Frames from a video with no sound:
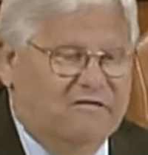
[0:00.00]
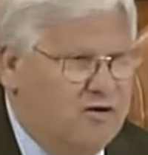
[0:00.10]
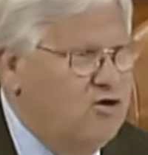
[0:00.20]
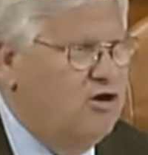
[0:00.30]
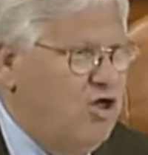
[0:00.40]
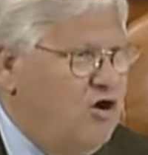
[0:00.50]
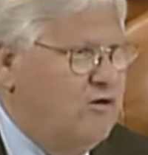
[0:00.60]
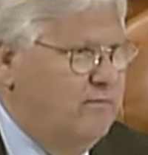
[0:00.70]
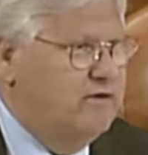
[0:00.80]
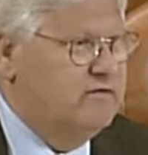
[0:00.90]
They're
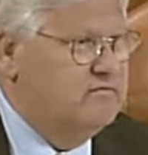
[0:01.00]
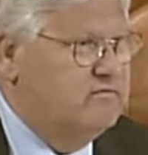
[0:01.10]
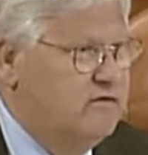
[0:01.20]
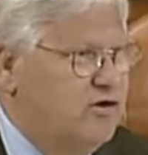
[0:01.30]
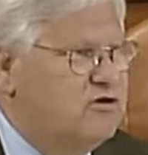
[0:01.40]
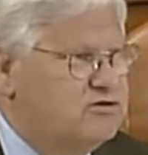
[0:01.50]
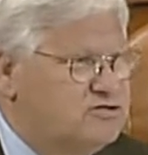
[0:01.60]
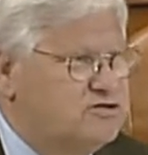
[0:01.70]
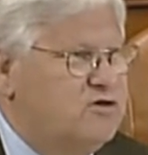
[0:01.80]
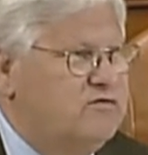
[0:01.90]
alarmed. They're
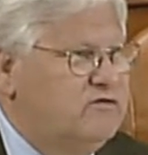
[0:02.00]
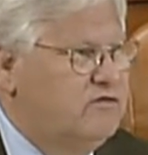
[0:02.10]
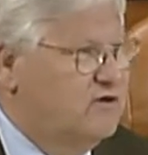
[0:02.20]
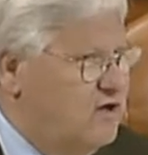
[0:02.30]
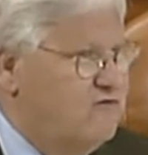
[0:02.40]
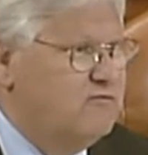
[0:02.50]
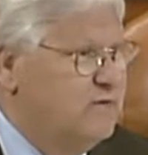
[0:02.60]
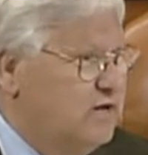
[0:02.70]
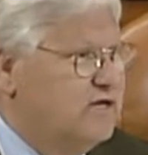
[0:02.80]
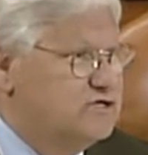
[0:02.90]
concerned that the
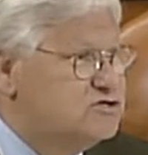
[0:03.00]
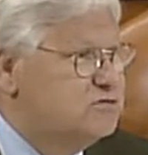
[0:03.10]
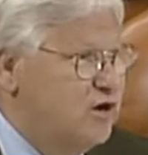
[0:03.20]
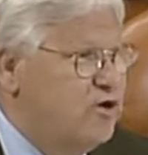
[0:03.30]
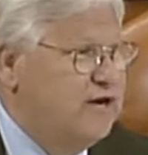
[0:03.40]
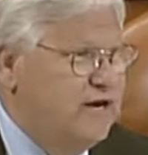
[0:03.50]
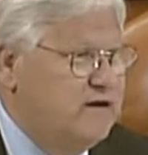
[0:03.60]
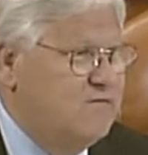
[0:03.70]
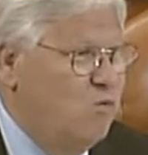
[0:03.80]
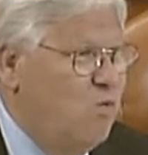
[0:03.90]
government is
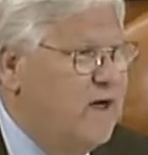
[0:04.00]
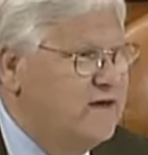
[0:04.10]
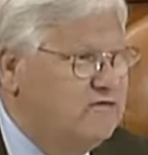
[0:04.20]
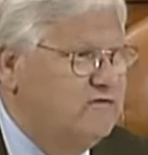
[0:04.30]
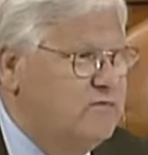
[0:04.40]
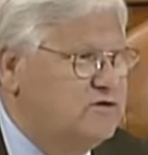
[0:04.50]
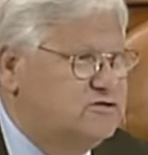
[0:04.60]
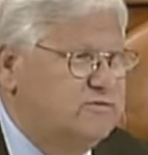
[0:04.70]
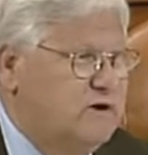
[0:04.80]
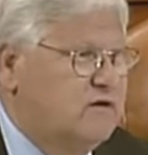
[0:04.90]
learning way too
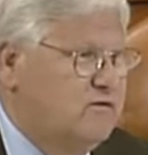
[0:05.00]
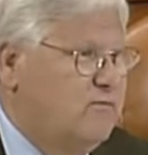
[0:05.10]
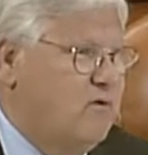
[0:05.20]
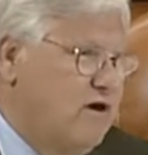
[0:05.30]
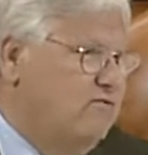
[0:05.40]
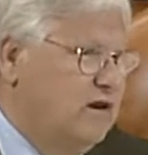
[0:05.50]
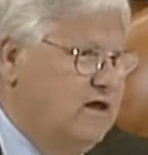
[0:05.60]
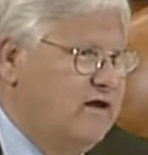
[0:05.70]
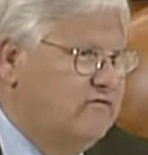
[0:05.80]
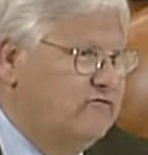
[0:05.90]
much about their private
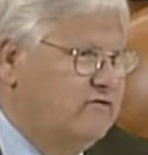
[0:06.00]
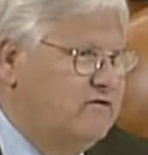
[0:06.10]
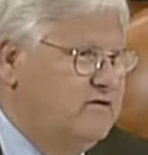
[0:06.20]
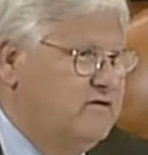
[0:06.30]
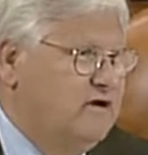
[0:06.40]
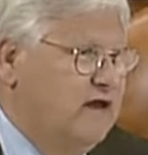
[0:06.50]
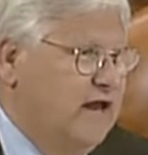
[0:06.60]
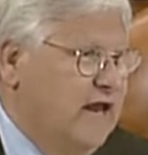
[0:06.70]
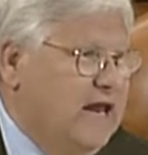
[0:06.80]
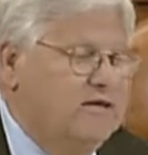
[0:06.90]
lives
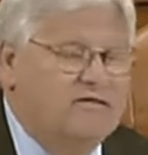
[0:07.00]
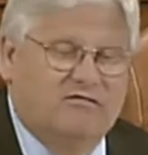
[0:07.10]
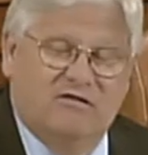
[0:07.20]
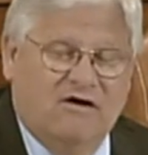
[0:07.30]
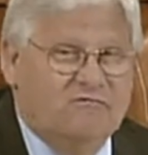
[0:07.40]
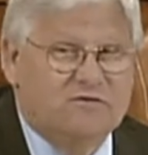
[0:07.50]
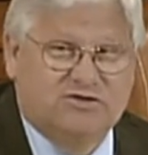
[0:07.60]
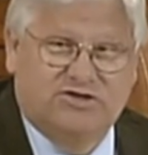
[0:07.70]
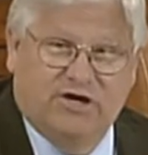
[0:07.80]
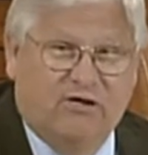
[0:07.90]
and that the
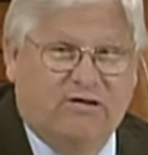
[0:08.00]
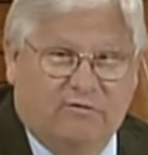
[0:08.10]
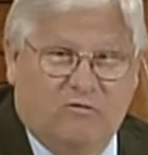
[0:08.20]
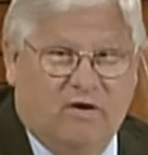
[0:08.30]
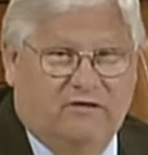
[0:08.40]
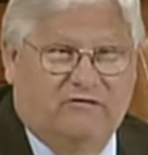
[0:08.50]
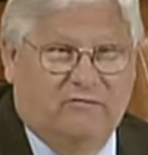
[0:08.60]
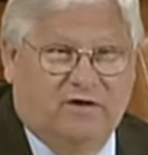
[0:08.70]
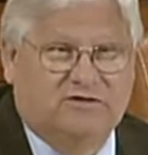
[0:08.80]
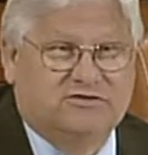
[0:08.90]
government's sharing way
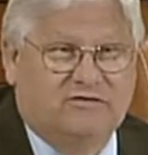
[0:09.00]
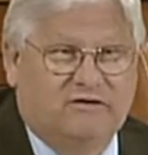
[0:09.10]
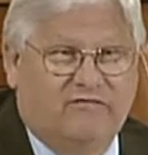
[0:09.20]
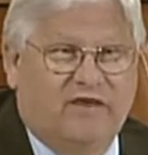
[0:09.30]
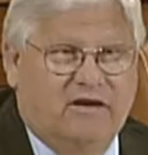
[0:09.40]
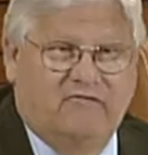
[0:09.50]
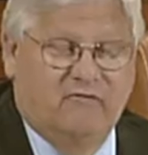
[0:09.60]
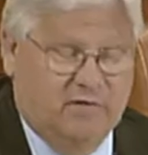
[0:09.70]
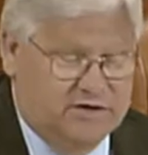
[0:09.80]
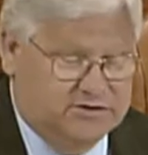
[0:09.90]
too much of that
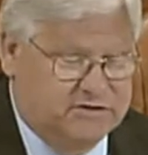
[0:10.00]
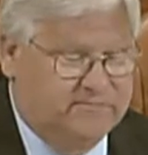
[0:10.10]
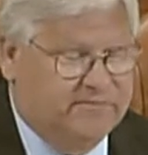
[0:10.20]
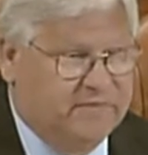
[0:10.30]
information.